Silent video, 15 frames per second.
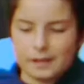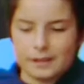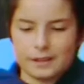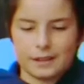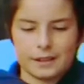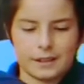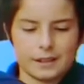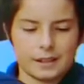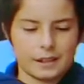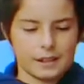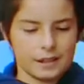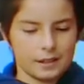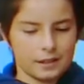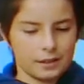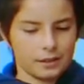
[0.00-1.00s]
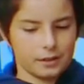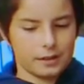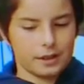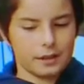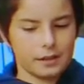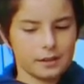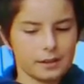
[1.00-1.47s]
So you can see the 2
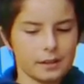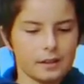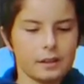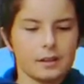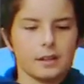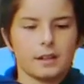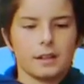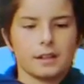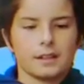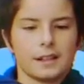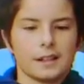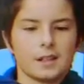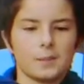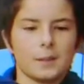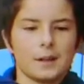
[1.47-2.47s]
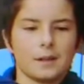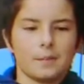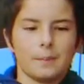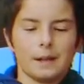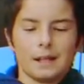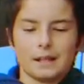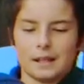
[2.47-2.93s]
here. It's like a
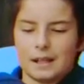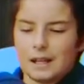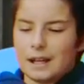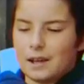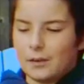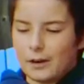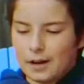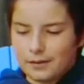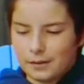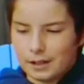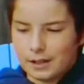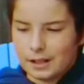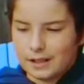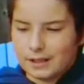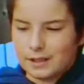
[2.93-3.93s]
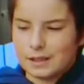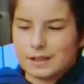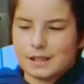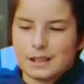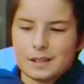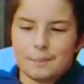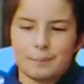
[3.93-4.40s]
spinnerbait. However, as you can
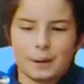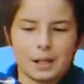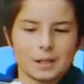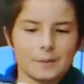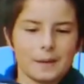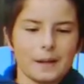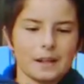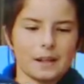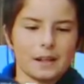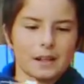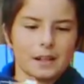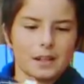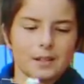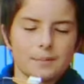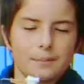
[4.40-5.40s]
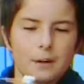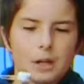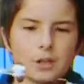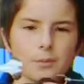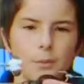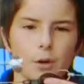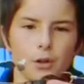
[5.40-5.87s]
see, the buzzbait is
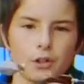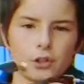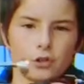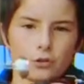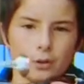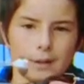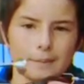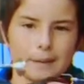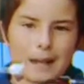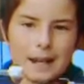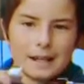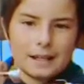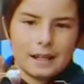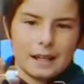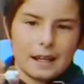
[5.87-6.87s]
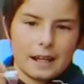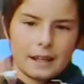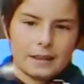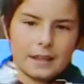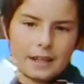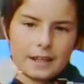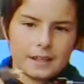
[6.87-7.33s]
much more streamlined.
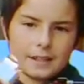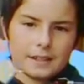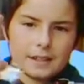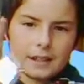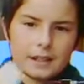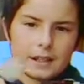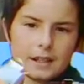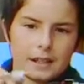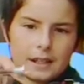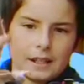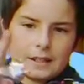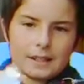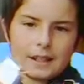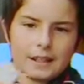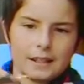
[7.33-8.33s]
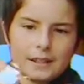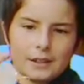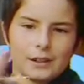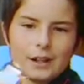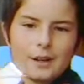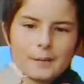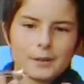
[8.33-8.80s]
And this, it's like, you
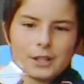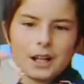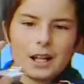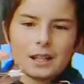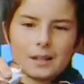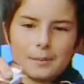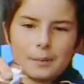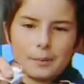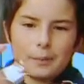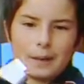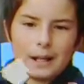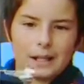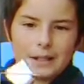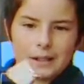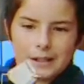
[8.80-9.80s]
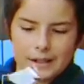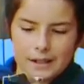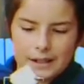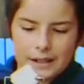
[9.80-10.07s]
can almost call it a propeller.